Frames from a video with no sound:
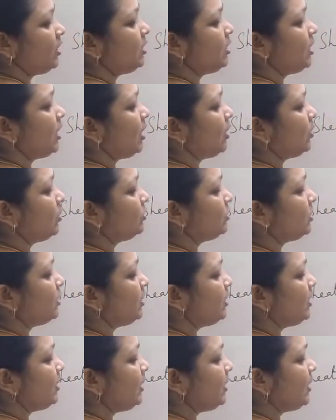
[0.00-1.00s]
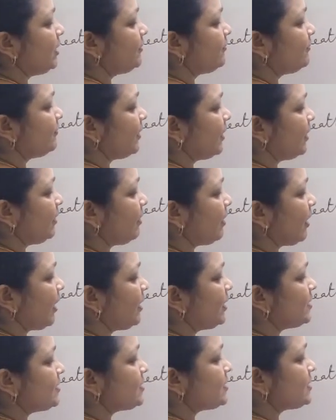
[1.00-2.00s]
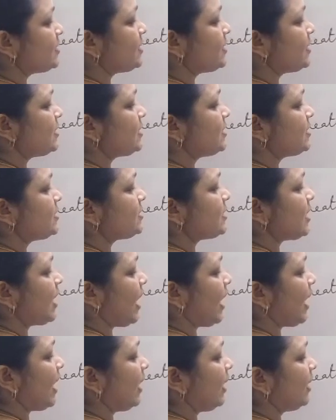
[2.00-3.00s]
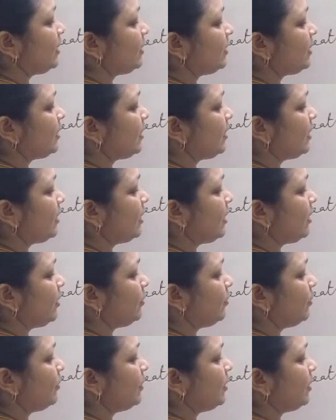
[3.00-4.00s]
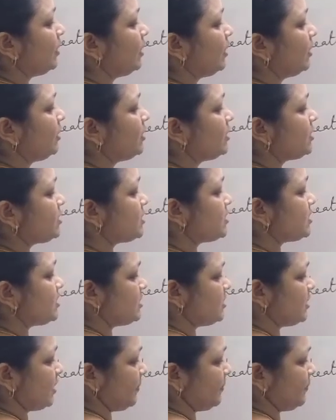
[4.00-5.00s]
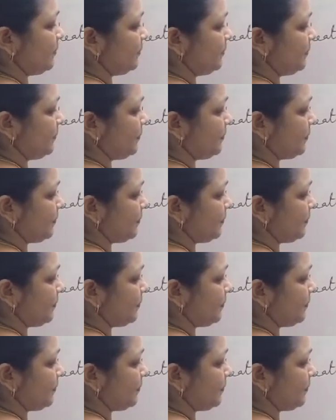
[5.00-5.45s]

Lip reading: Now the leaf arises and cover this stem.